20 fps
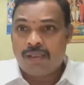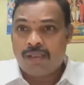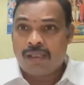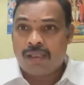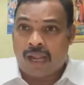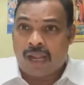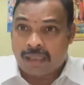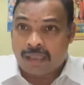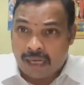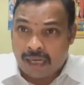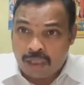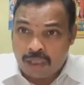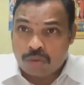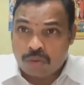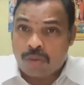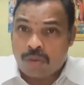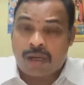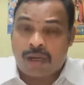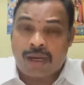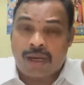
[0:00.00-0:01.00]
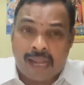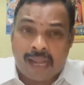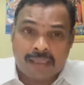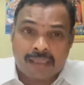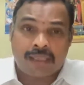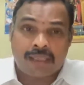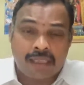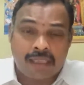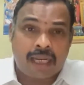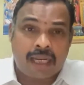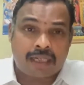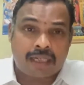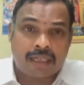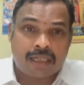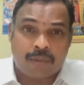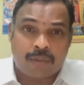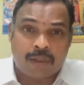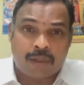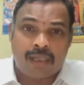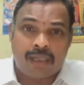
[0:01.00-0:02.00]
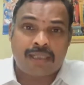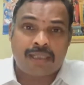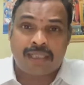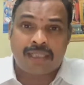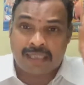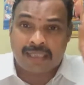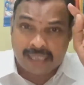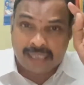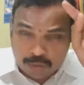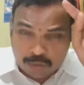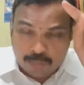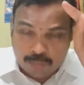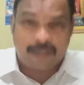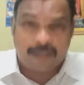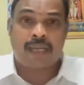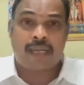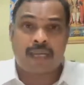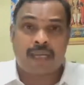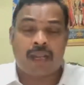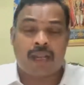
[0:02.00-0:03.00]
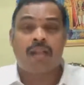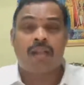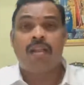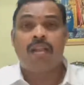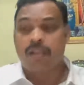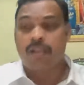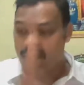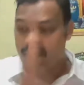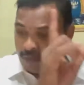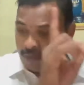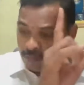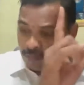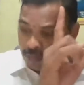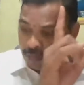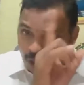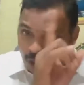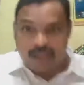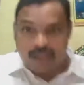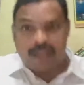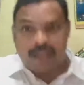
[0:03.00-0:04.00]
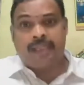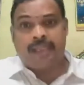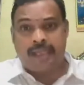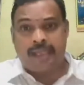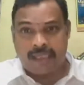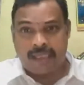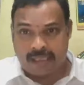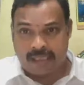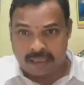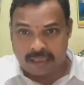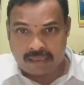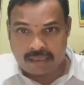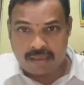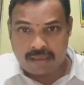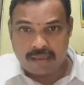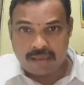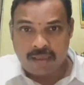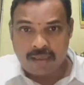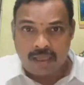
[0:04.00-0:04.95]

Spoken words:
And that is what national education policy is expecting from all the teachers.